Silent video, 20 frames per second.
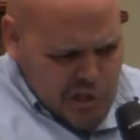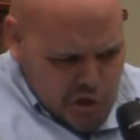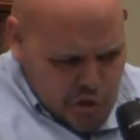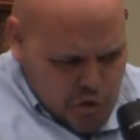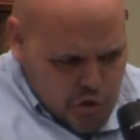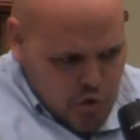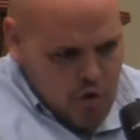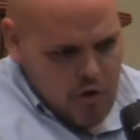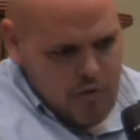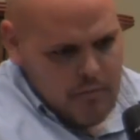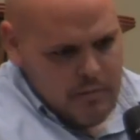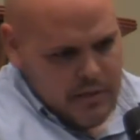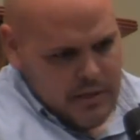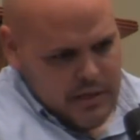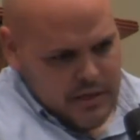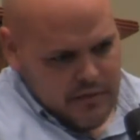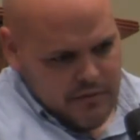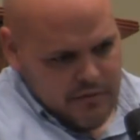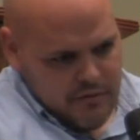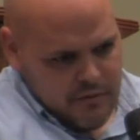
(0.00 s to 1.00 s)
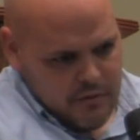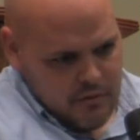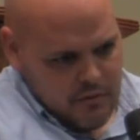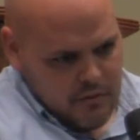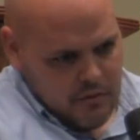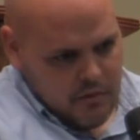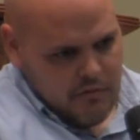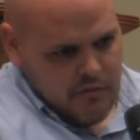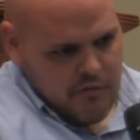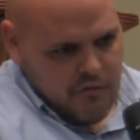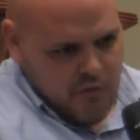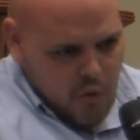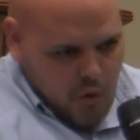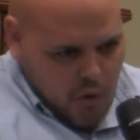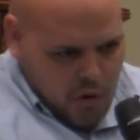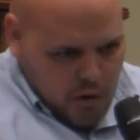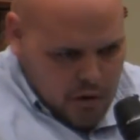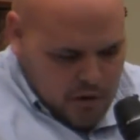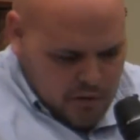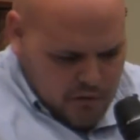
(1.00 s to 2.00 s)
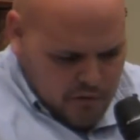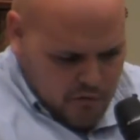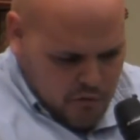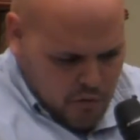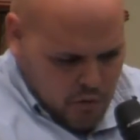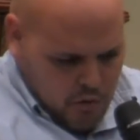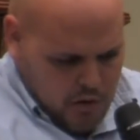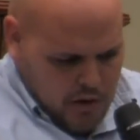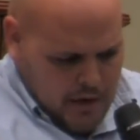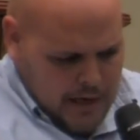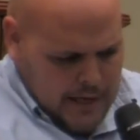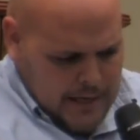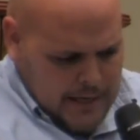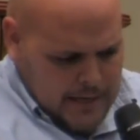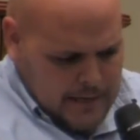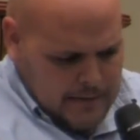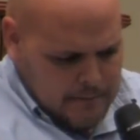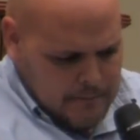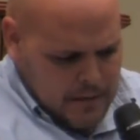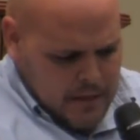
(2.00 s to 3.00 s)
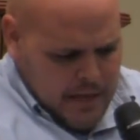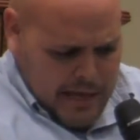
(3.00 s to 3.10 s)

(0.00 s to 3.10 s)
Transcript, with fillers: normative for, for uh,